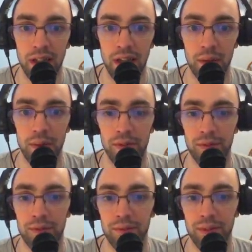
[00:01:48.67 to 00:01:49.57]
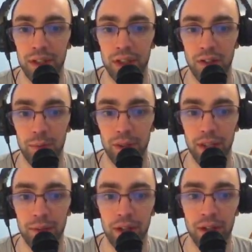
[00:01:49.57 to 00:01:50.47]
And we finish off a
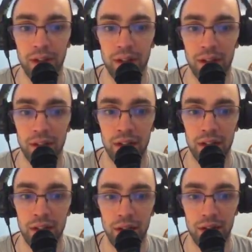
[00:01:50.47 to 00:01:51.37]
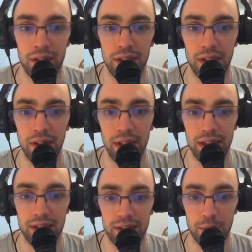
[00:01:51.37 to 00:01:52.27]
behemoth. Now, here I
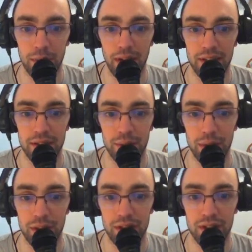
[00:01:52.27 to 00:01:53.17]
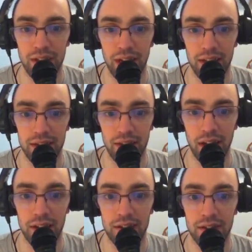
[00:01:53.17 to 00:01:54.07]
suppressed, which kind of
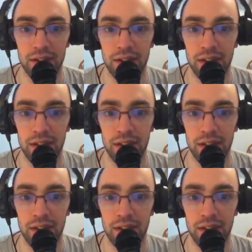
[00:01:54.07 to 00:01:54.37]
sucks.